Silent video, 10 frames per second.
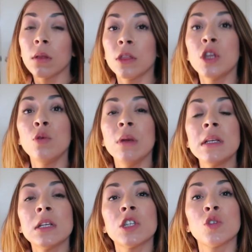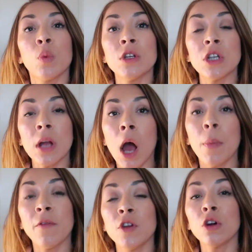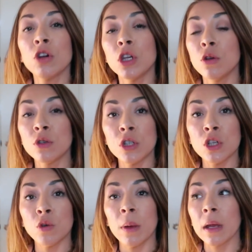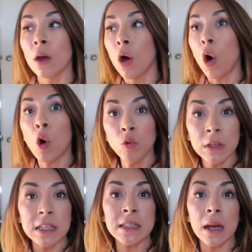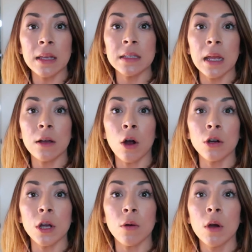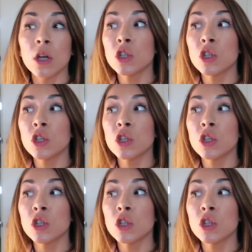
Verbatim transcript: you need to switch it up. If you're used to doing only steady state cardio,